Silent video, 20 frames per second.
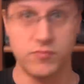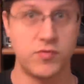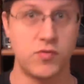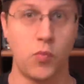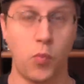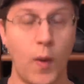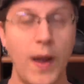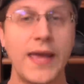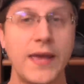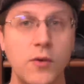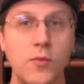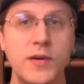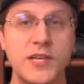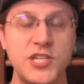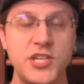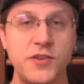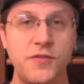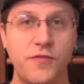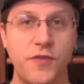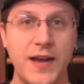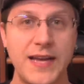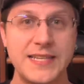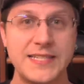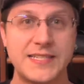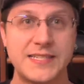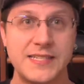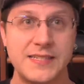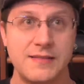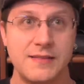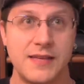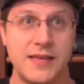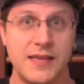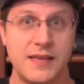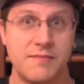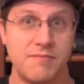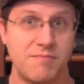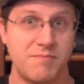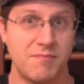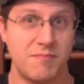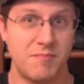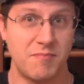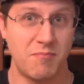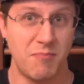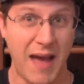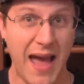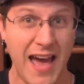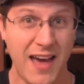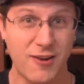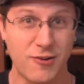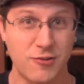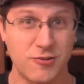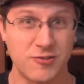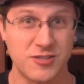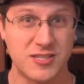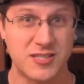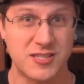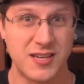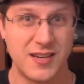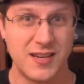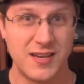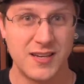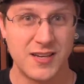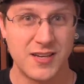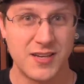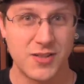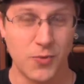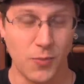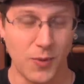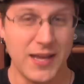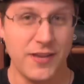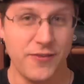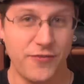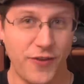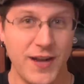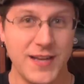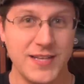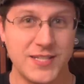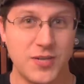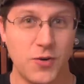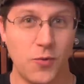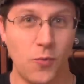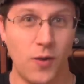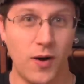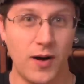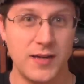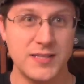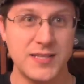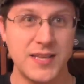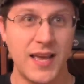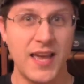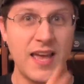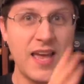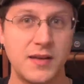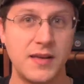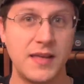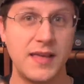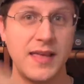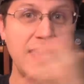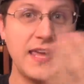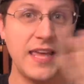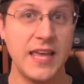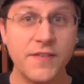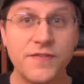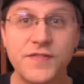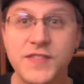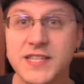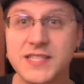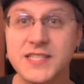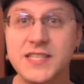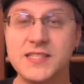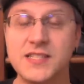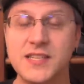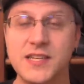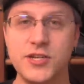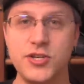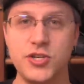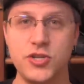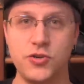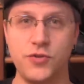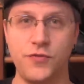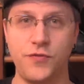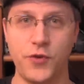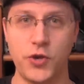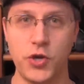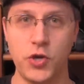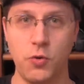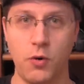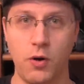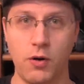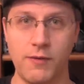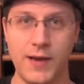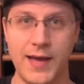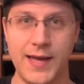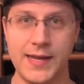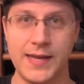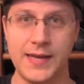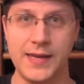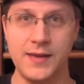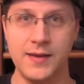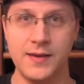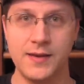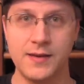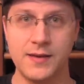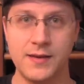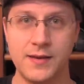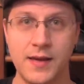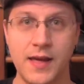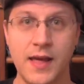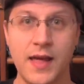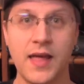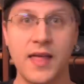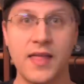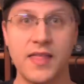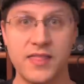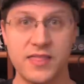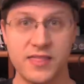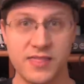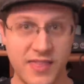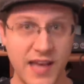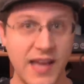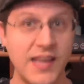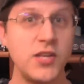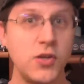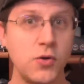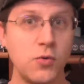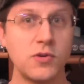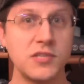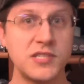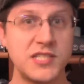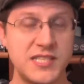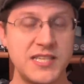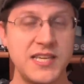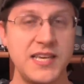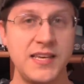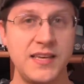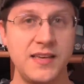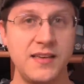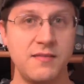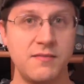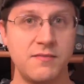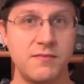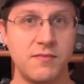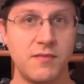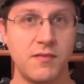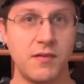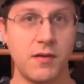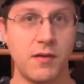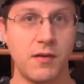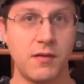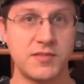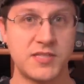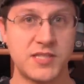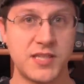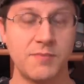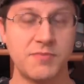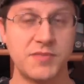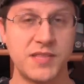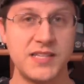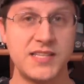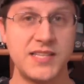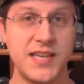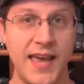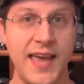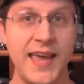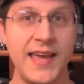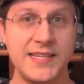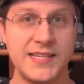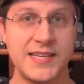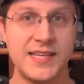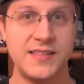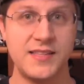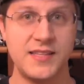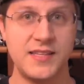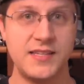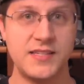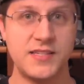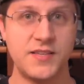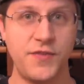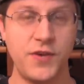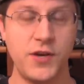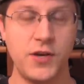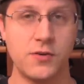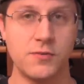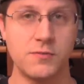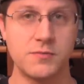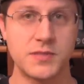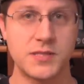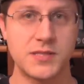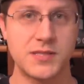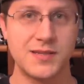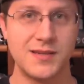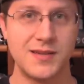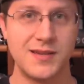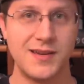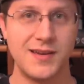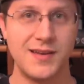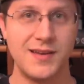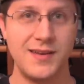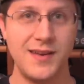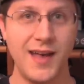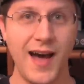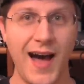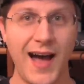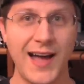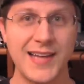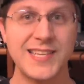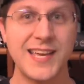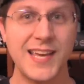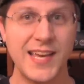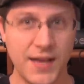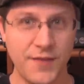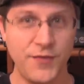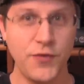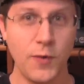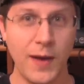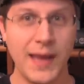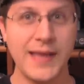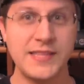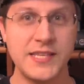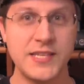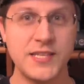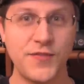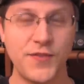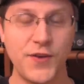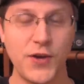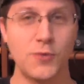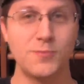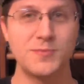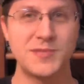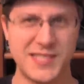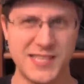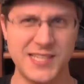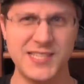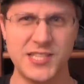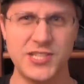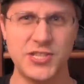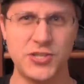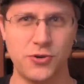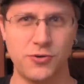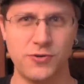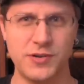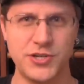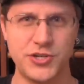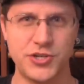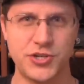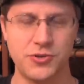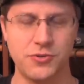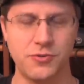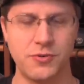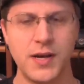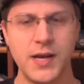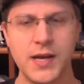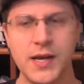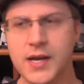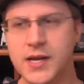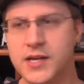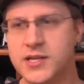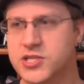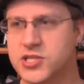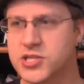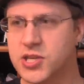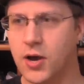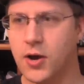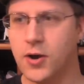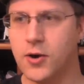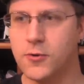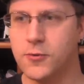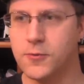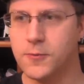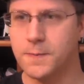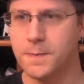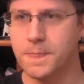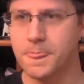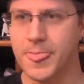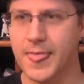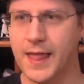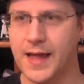way in which he phrased it matters. The way he phrased it was, if this is an issue for you already, then you will see something to hate in these films. Not, if you hate these films, this is your issue. So,